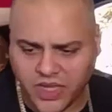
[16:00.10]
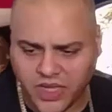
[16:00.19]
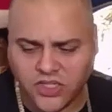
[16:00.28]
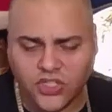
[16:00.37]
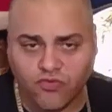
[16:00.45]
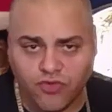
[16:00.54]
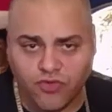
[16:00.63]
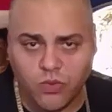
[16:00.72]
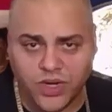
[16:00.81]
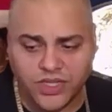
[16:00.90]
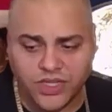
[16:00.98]
just really
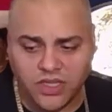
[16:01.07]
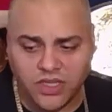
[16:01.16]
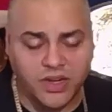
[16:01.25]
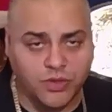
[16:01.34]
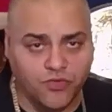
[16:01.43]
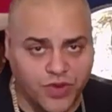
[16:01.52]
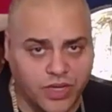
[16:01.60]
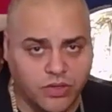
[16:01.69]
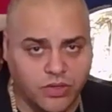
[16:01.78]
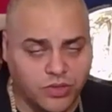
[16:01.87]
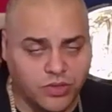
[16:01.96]
weird stuff, and it was
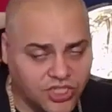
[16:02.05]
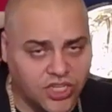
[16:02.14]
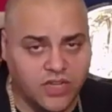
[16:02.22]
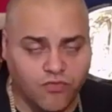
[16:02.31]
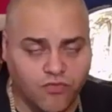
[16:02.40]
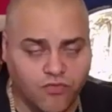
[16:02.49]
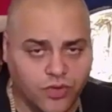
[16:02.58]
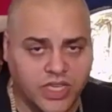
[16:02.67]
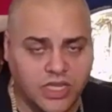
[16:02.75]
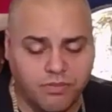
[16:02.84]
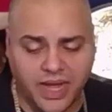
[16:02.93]
real. It was legit, real
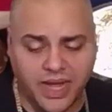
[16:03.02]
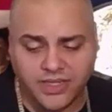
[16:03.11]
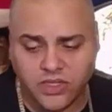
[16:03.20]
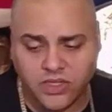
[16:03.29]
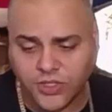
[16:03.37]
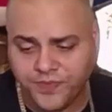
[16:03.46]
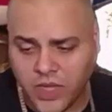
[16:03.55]
heat backstage.